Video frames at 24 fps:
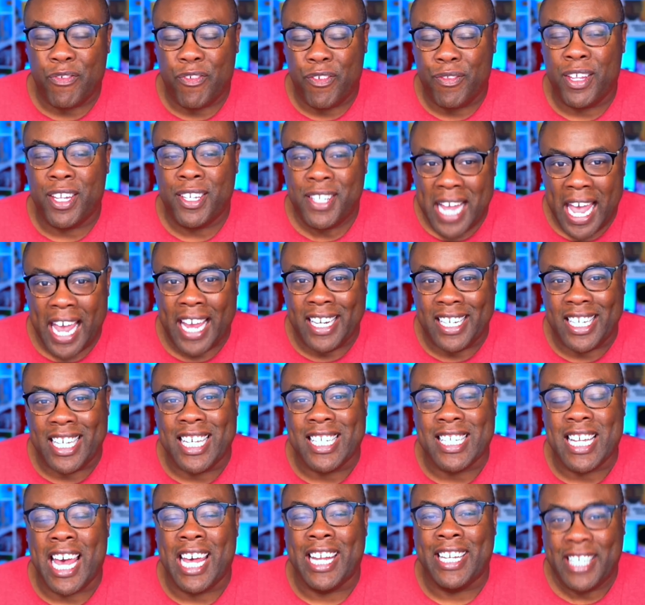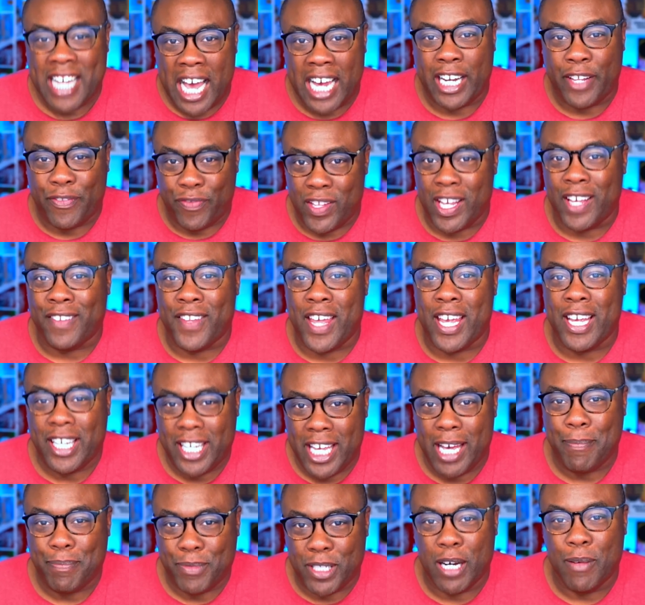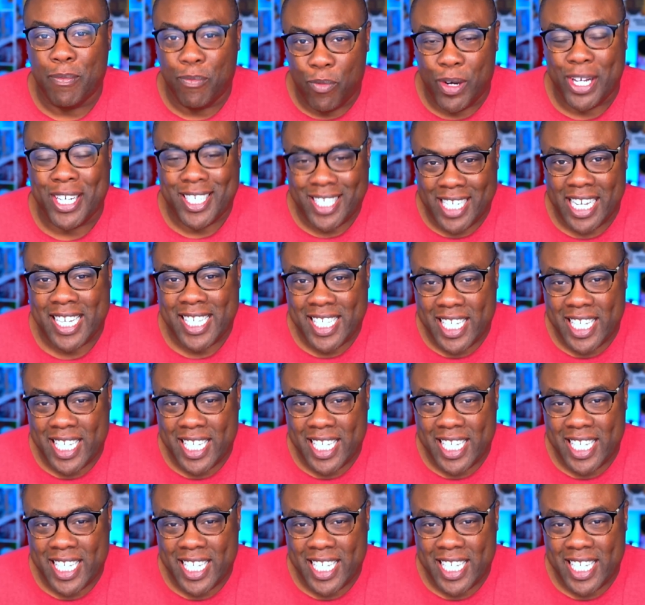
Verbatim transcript: from the 90s and not a thing they kept up with since